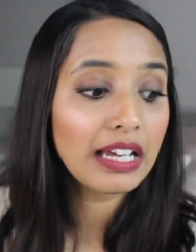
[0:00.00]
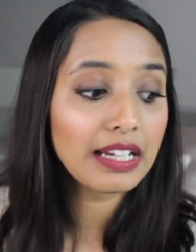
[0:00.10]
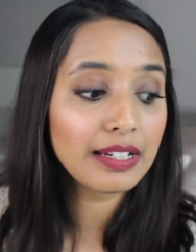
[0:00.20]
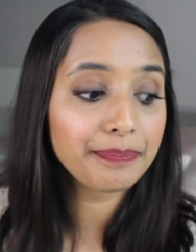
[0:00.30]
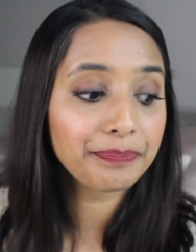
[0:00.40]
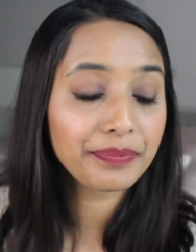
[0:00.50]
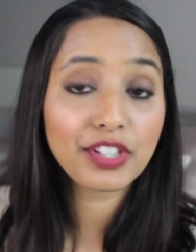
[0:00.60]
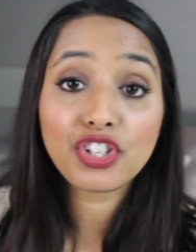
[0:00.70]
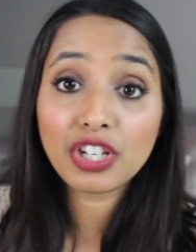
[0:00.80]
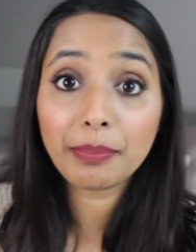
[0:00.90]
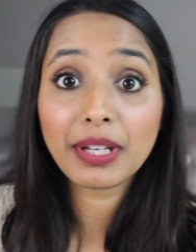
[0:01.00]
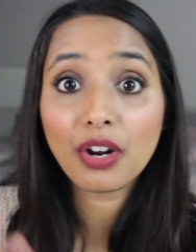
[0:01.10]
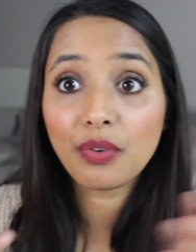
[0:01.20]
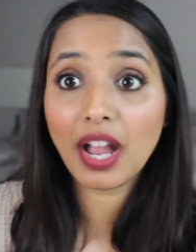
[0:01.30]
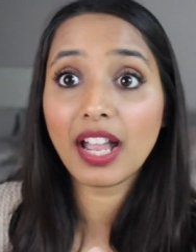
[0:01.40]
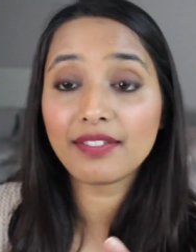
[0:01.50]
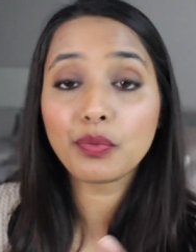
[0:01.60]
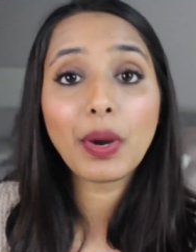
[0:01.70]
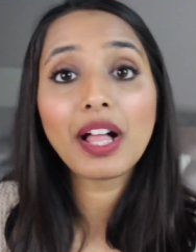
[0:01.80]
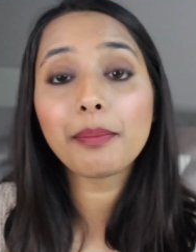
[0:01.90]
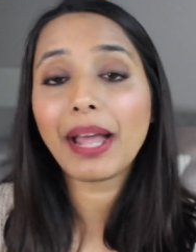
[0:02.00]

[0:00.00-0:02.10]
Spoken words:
The shipment arrived well